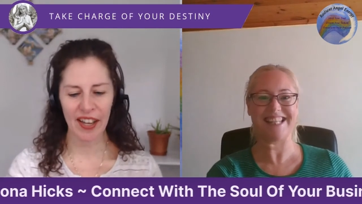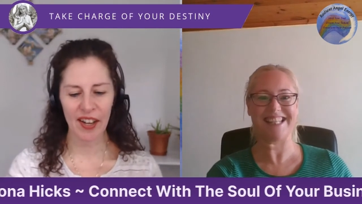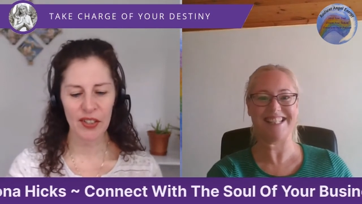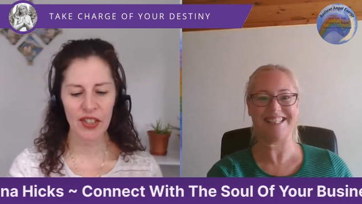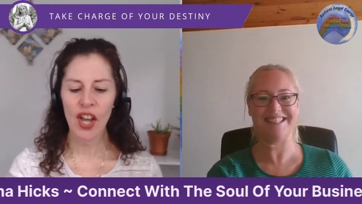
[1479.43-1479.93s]

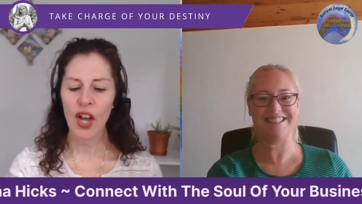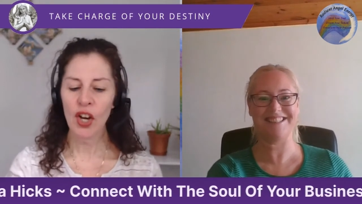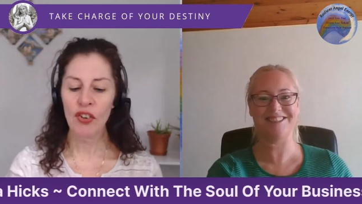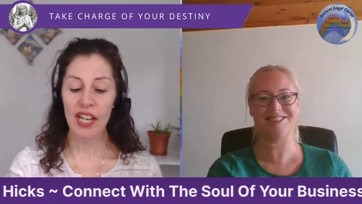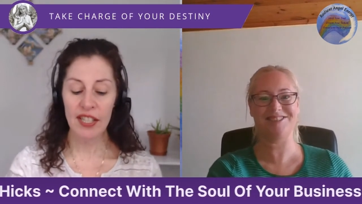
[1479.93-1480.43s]
Speaker 1: card.
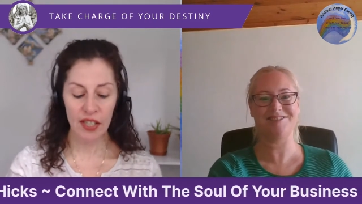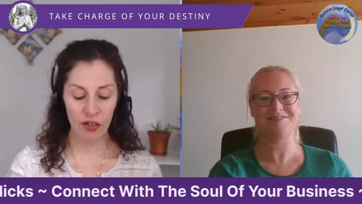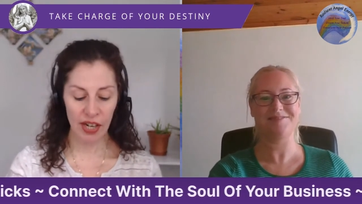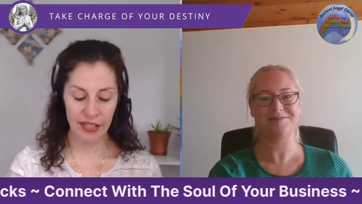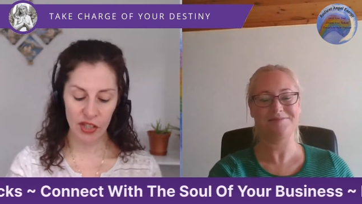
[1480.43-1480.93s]
Grace and
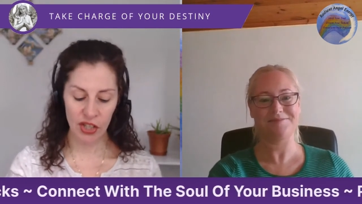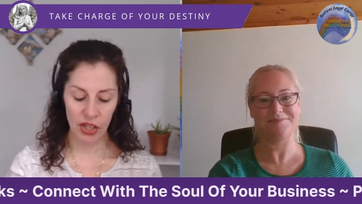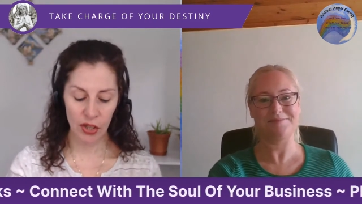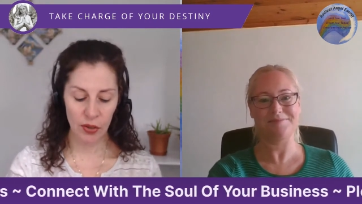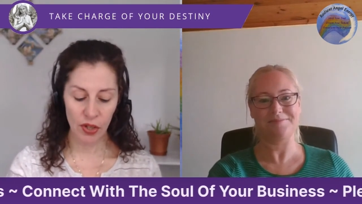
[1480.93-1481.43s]

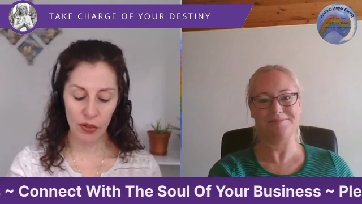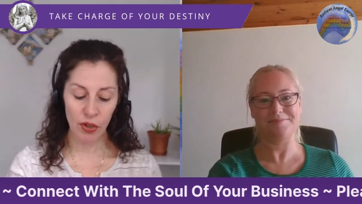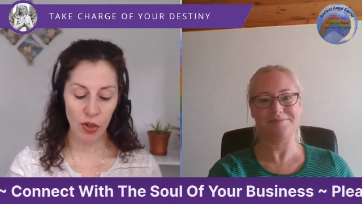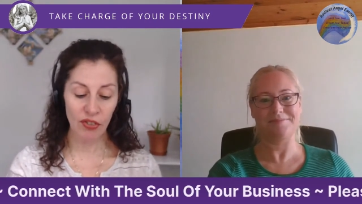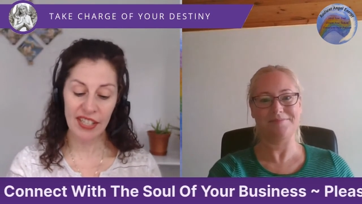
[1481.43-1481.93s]
gratitude.
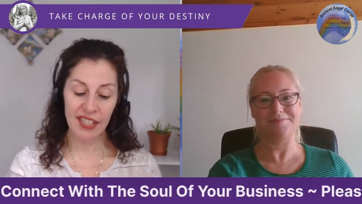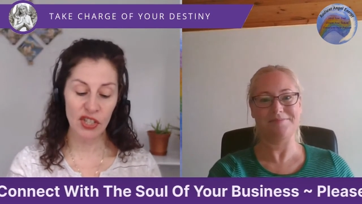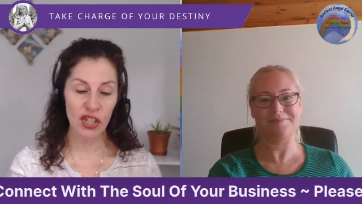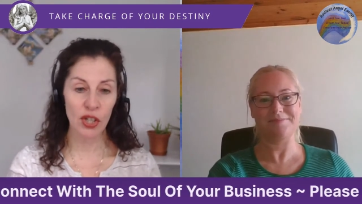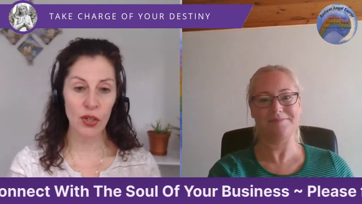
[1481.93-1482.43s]
Through
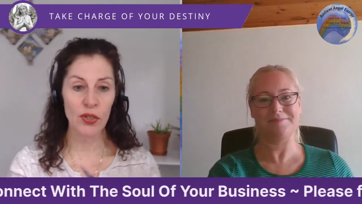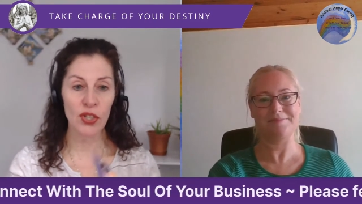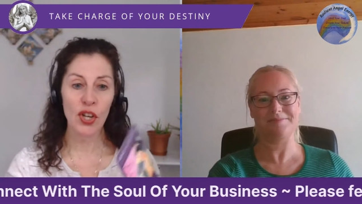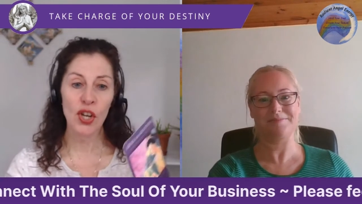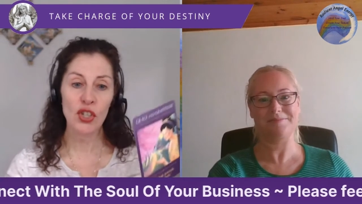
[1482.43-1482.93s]
gratitude,
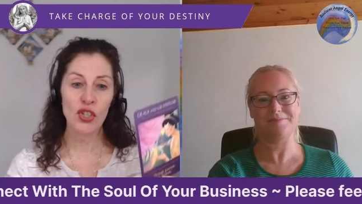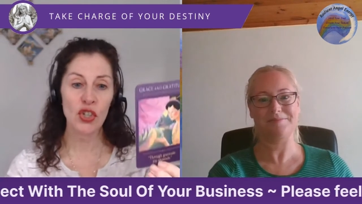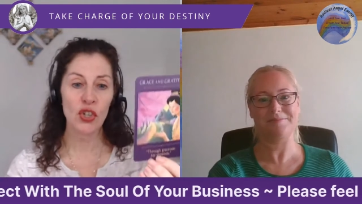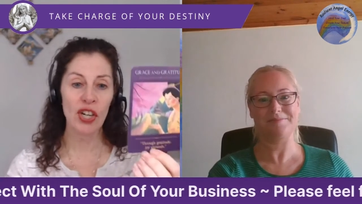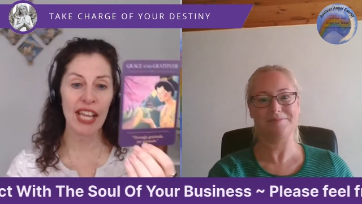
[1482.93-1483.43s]

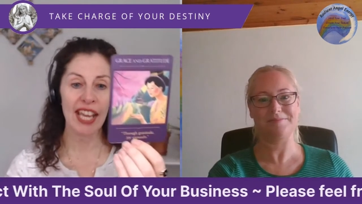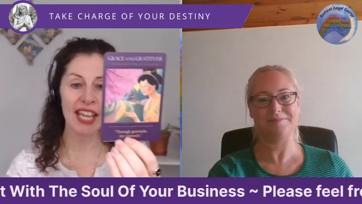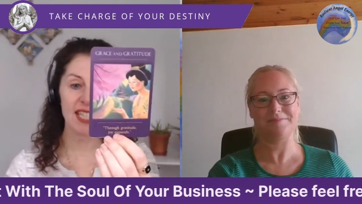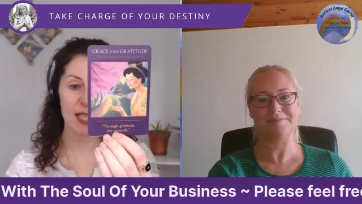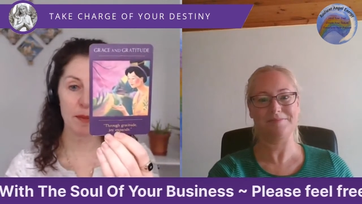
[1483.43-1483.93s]
joy
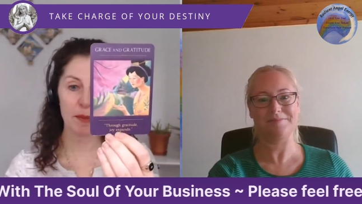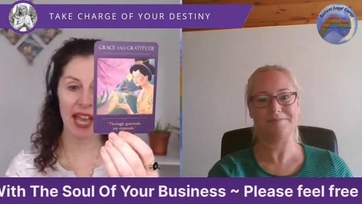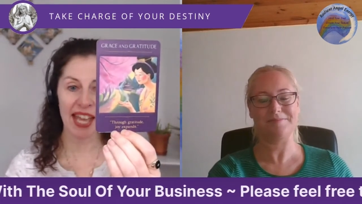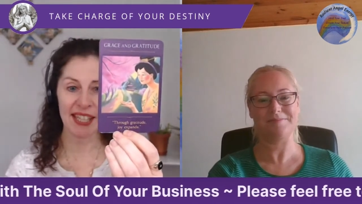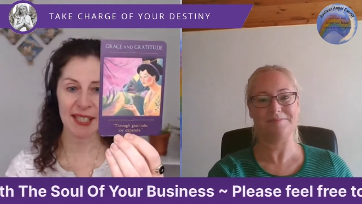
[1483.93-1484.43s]

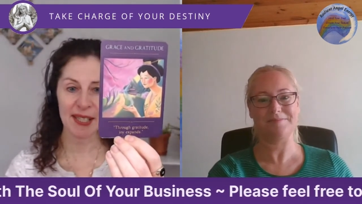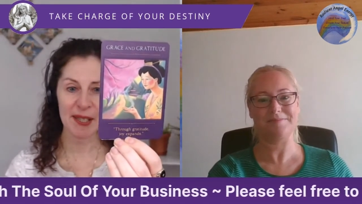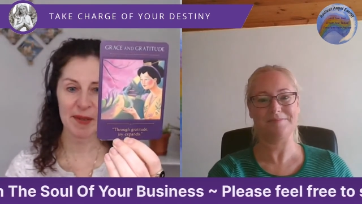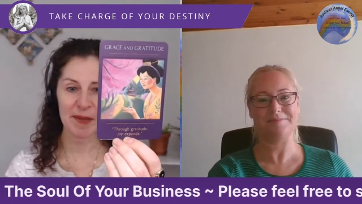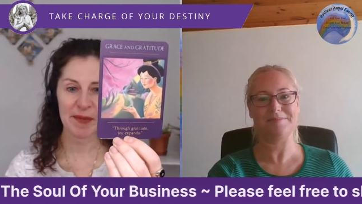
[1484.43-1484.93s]

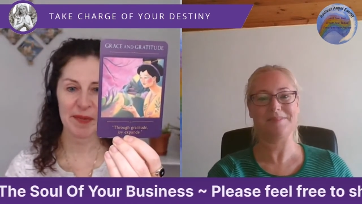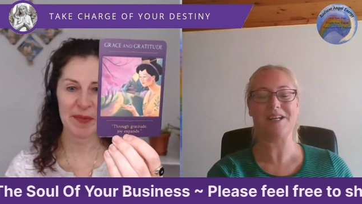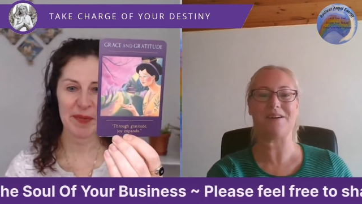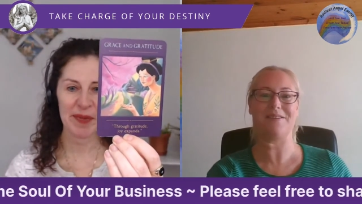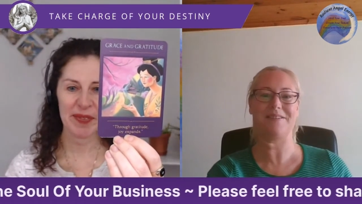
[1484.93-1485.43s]
expands.
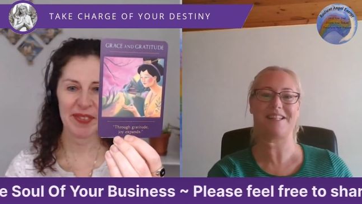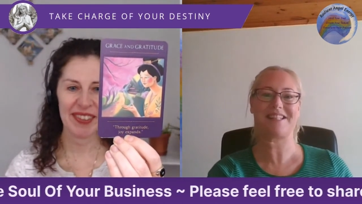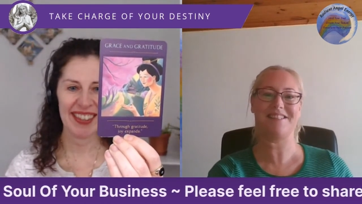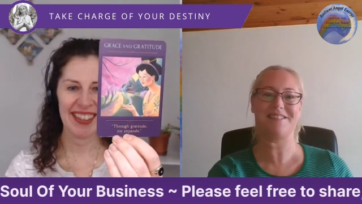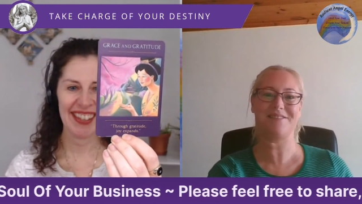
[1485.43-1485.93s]
Speaker 2: Oh,
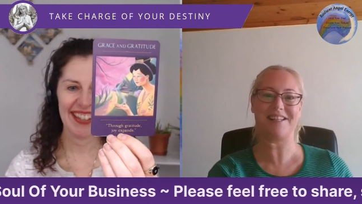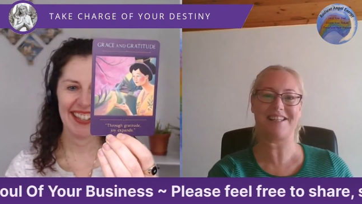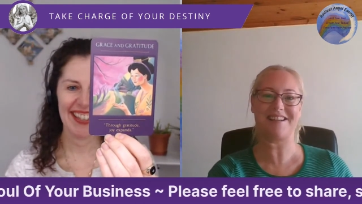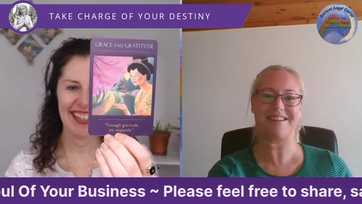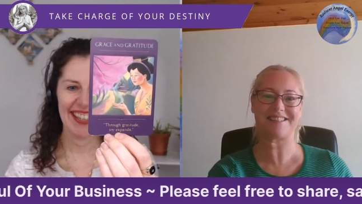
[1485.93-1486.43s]
that's a lovely
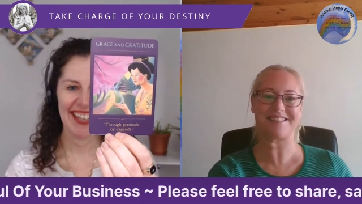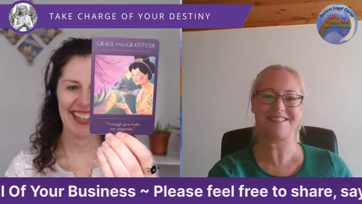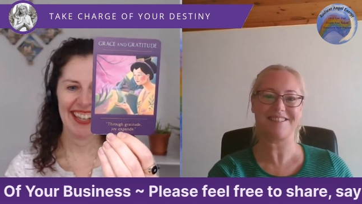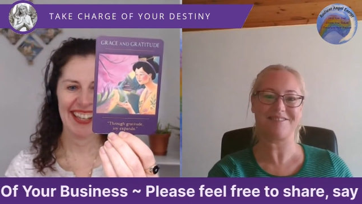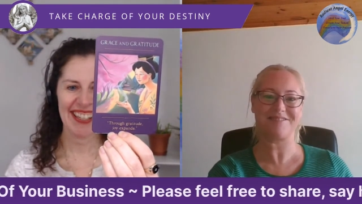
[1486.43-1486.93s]
card.
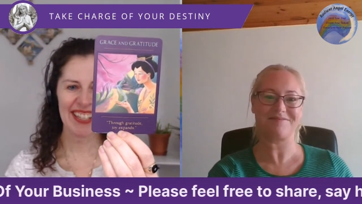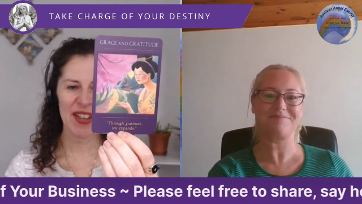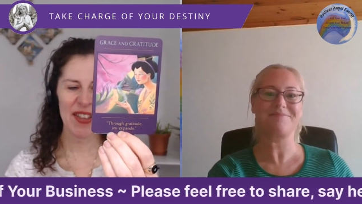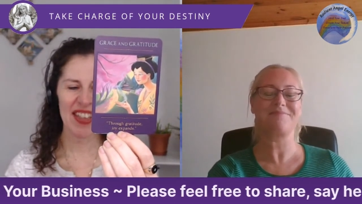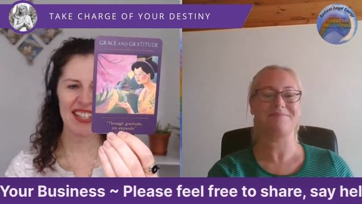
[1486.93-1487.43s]
Speaker 1: So
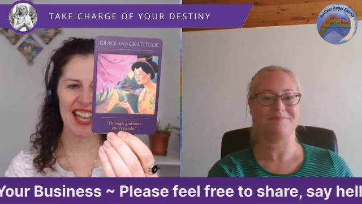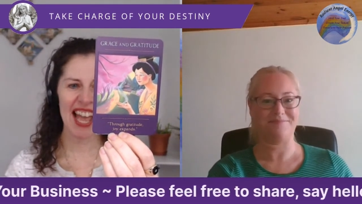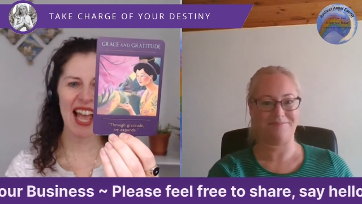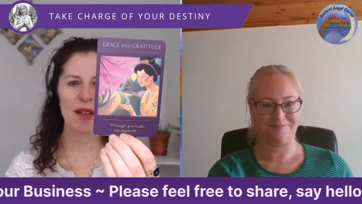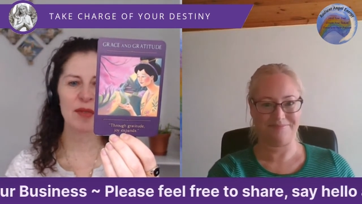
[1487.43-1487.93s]
that's
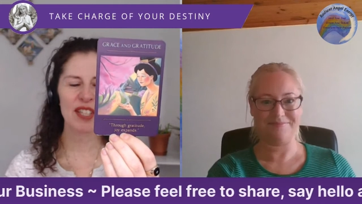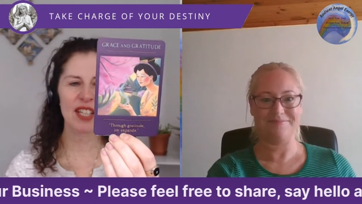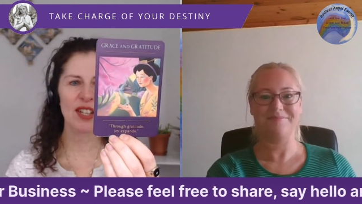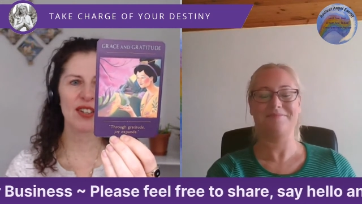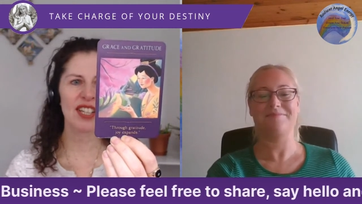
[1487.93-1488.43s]

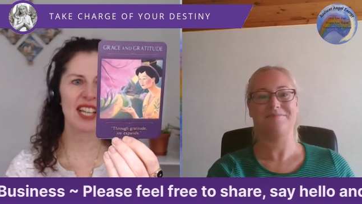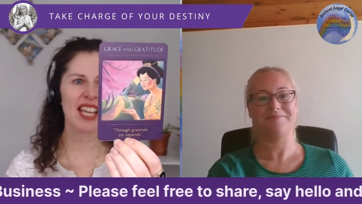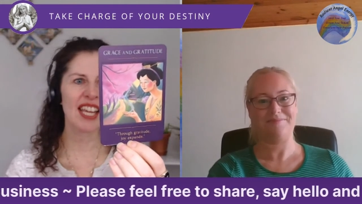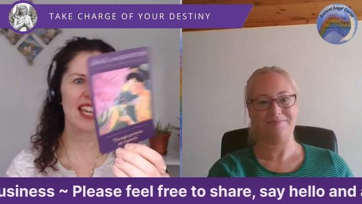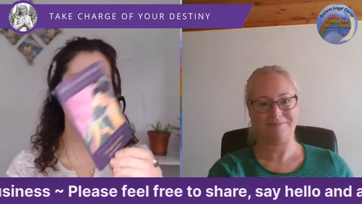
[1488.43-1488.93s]

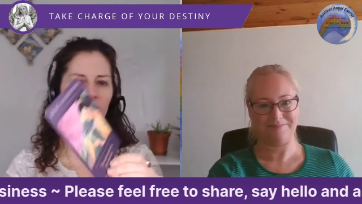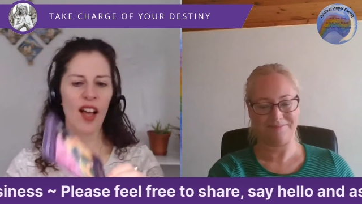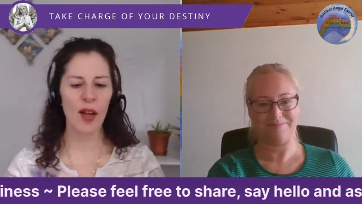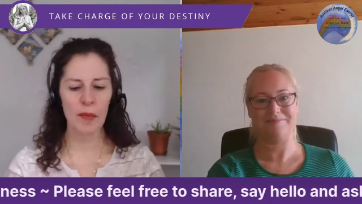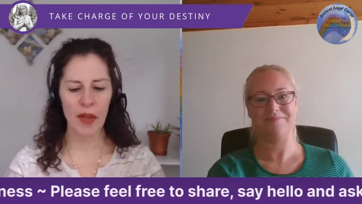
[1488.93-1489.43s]
absolutely
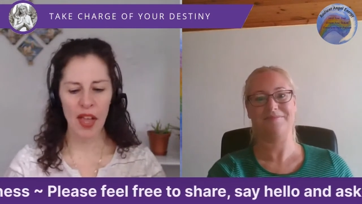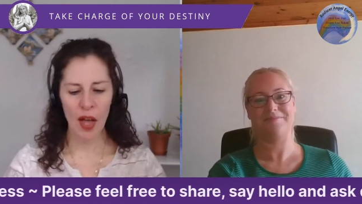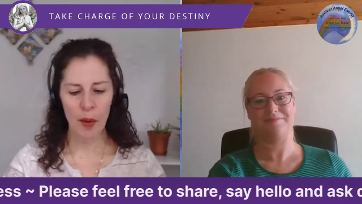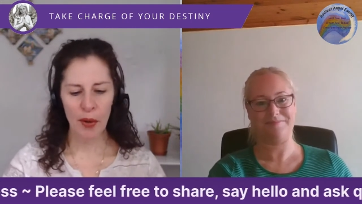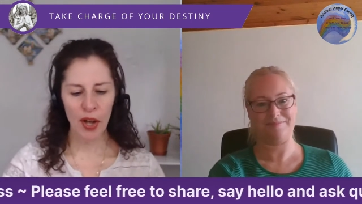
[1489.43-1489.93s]
um,
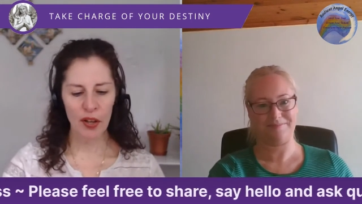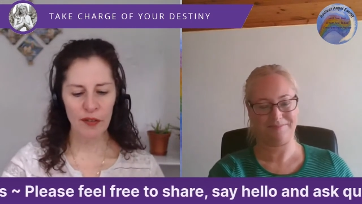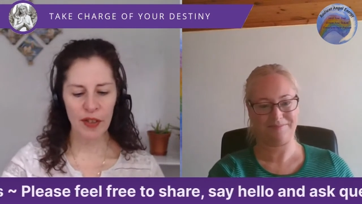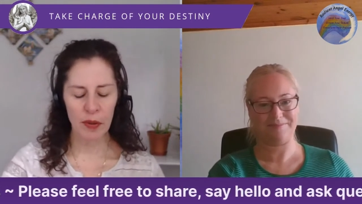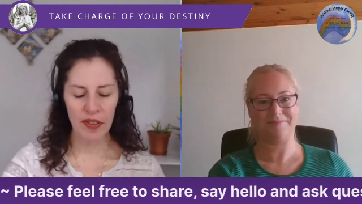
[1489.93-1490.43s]

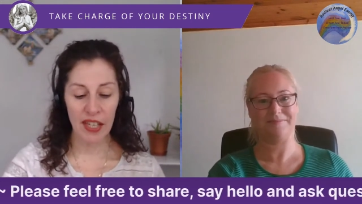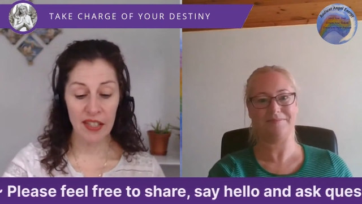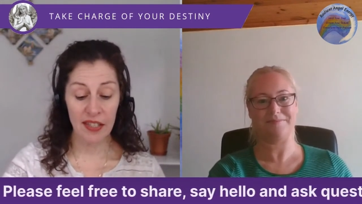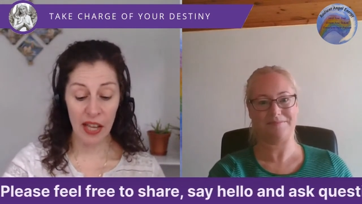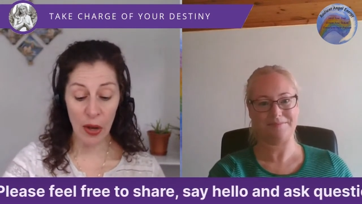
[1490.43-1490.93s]
perfect with this.
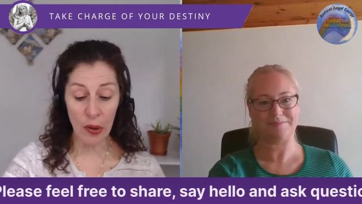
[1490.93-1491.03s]
So,